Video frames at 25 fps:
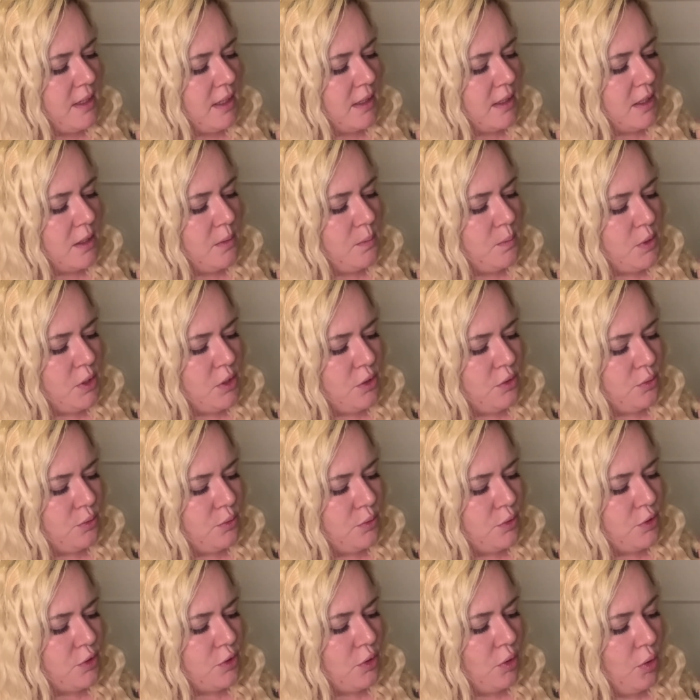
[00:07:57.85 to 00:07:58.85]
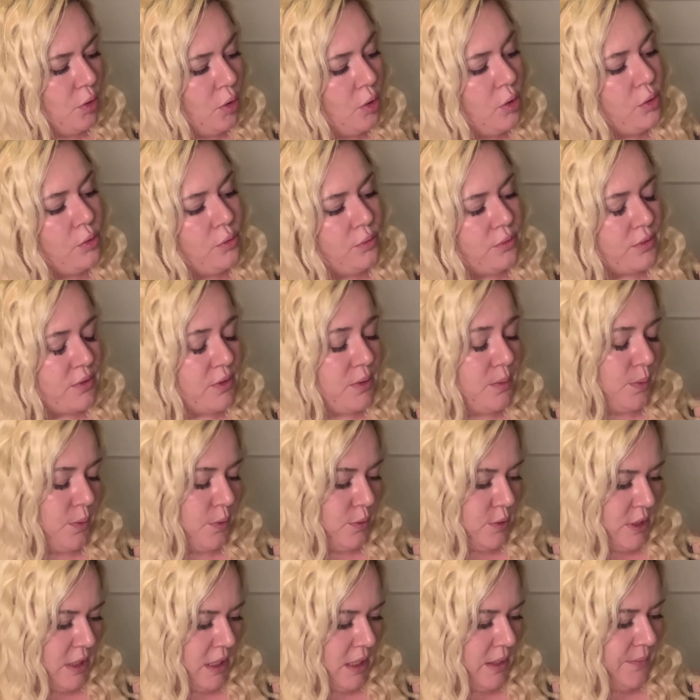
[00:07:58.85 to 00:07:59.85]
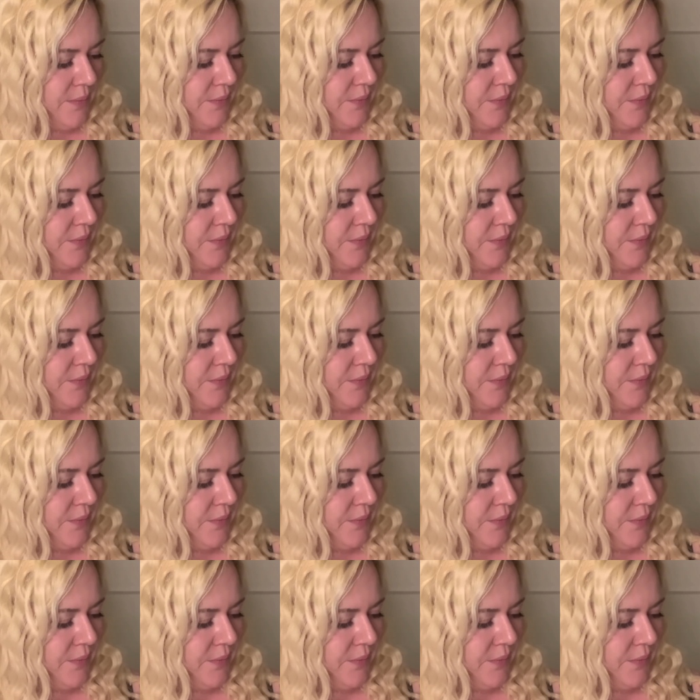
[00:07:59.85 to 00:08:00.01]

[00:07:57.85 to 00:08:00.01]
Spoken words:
and can be used all over the body.